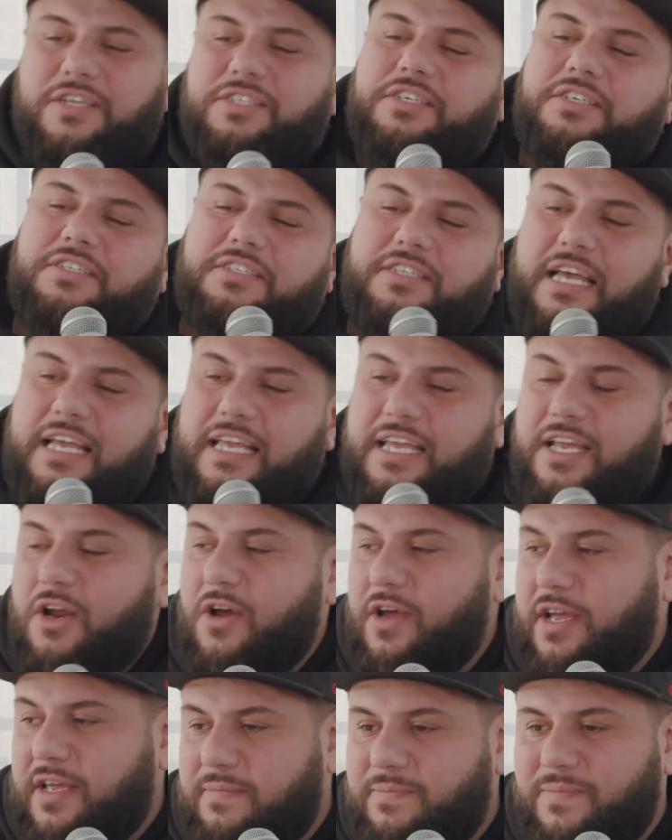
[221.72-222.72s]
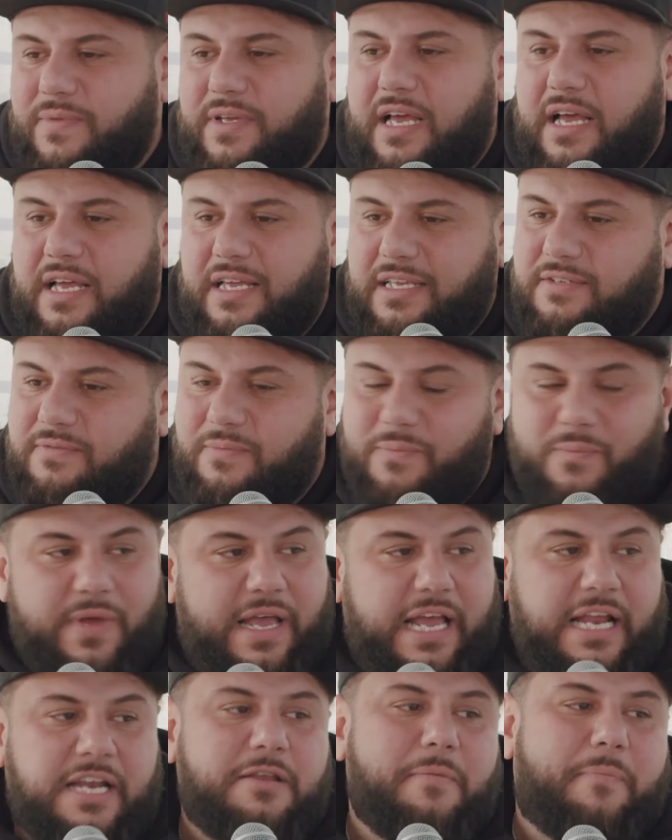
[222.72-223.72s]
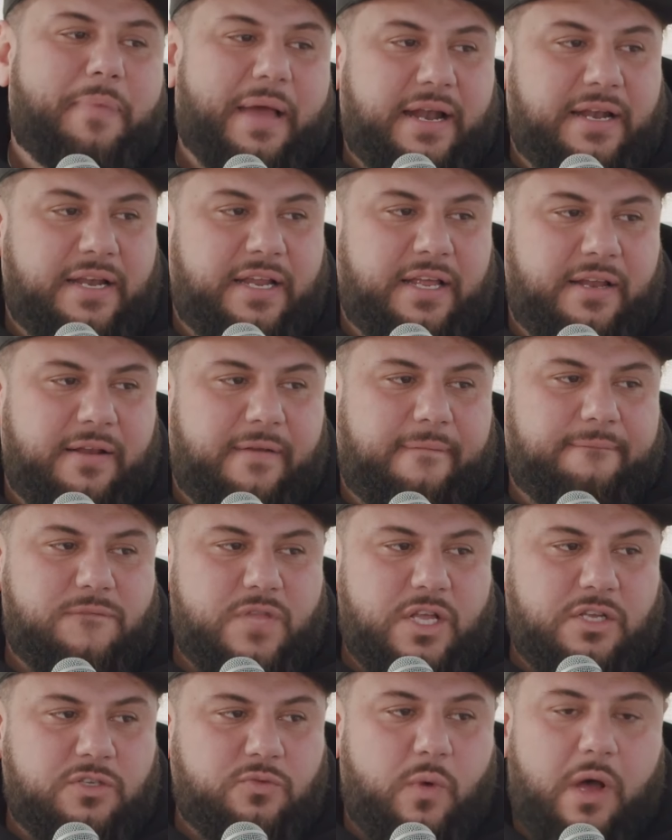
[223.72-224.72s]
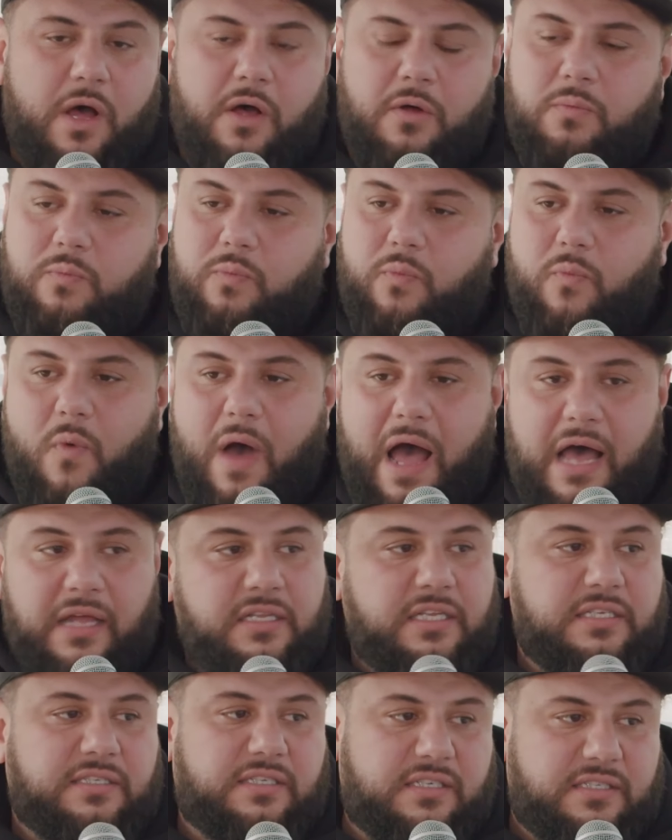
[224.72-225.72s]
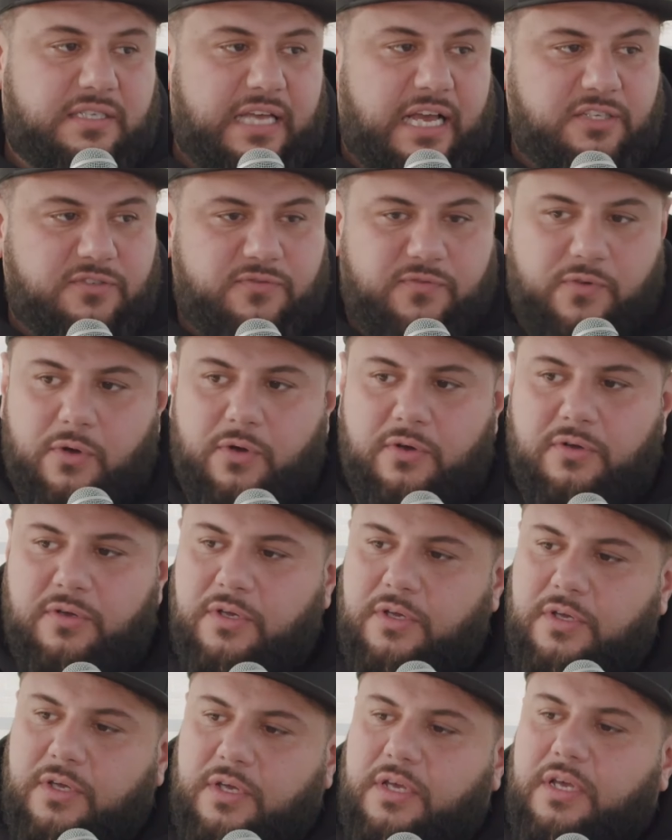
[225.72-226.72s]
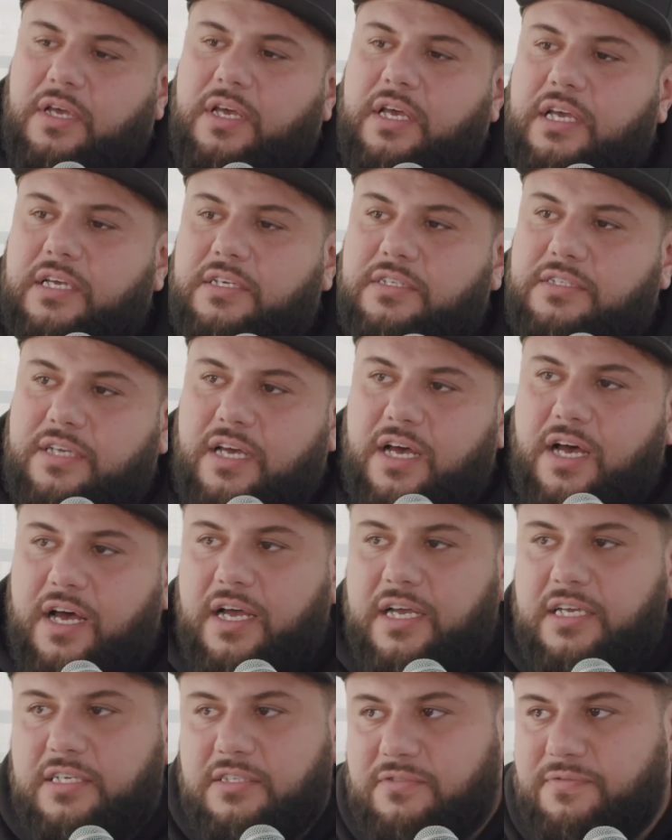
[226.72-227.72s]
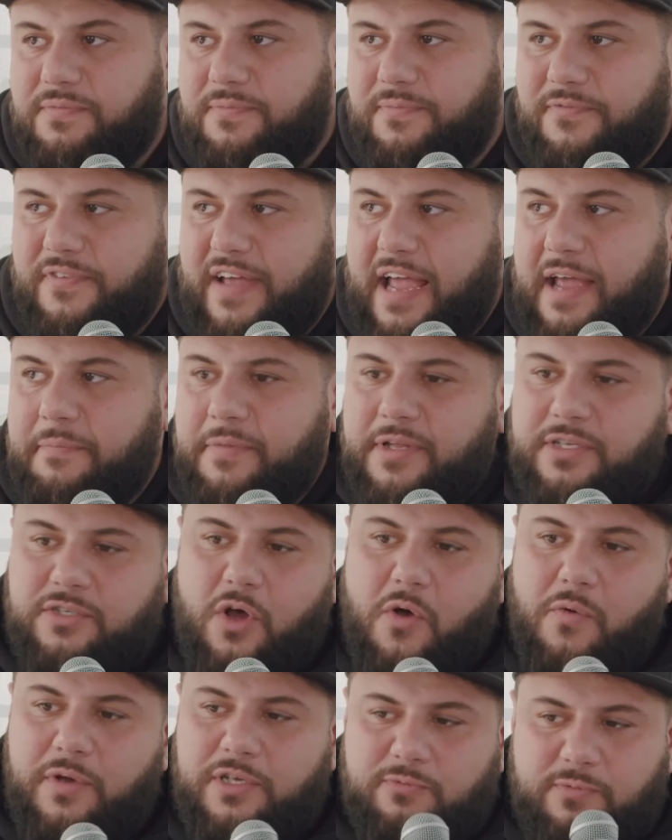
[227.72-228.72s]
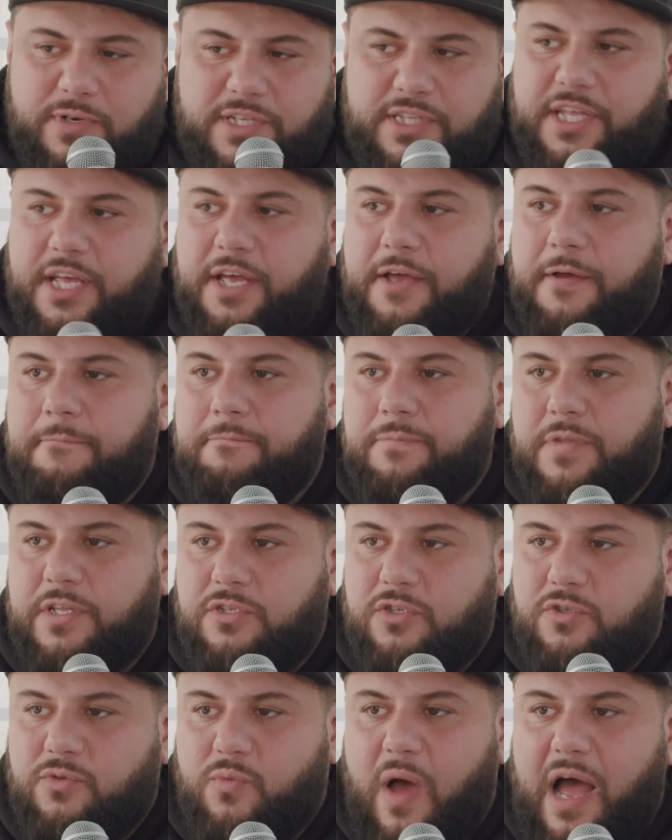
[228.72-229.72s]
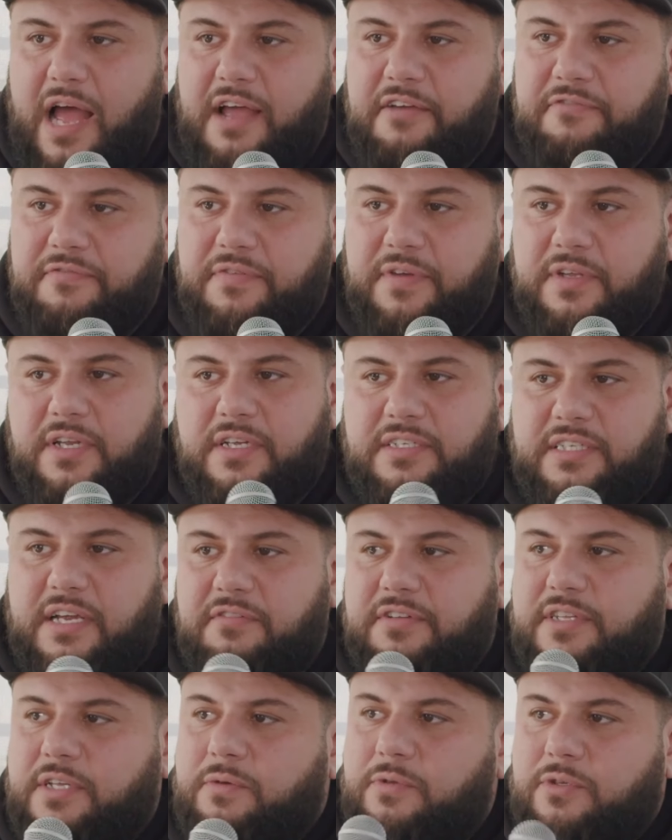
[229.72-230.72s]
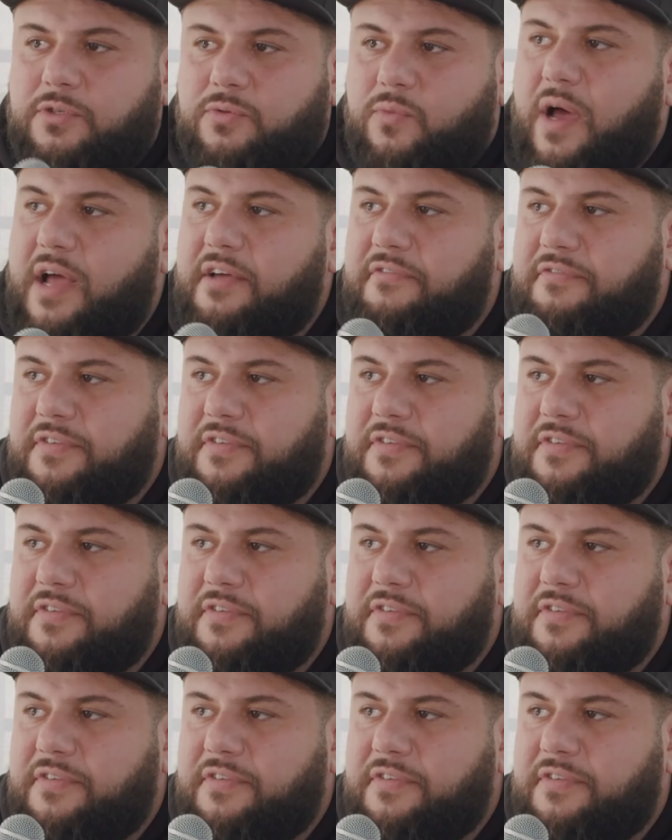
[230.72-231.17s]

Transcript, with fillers: it's just like, you know, he, he's independent as well, wildly successful. His uh, his family's always with him. This is his wife. He does everything with his wife.